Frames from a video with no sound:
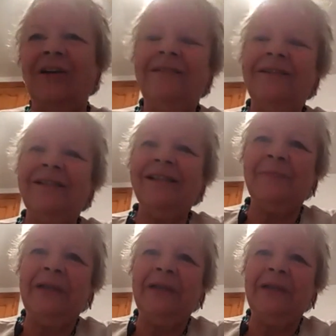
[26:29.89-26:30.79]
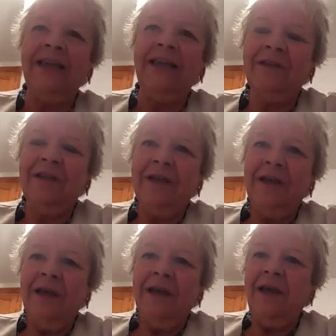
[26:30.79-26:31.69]
the disbelief,
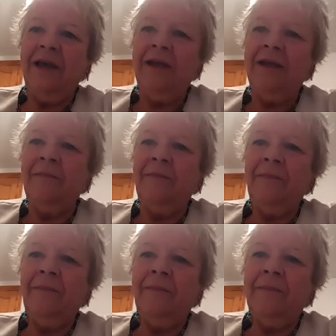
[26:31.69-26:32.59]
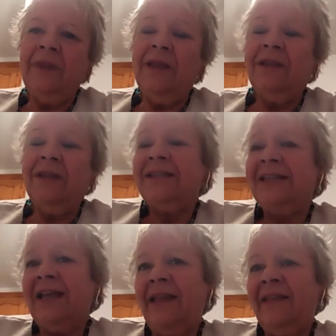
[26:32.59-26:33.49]
the
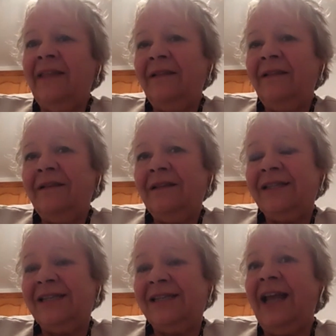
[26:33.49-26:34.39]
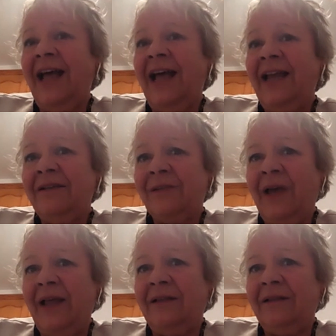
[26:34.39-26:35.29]
denial, and then there's denial as
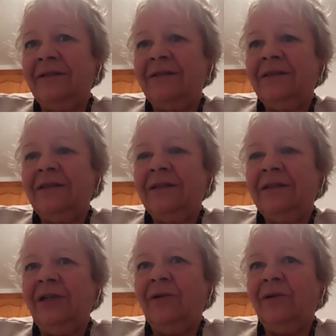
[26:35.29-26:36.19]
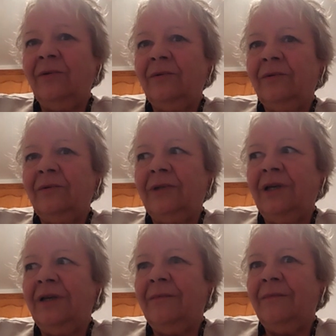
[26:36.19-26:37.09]
well. You know,
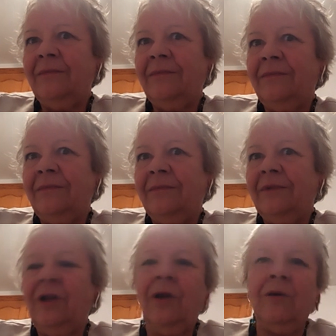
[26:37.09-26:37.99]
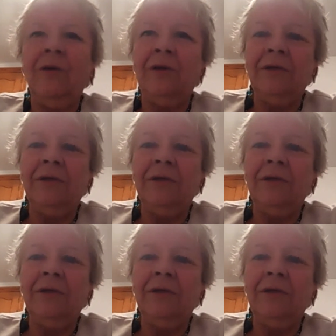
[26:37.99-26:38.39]
no,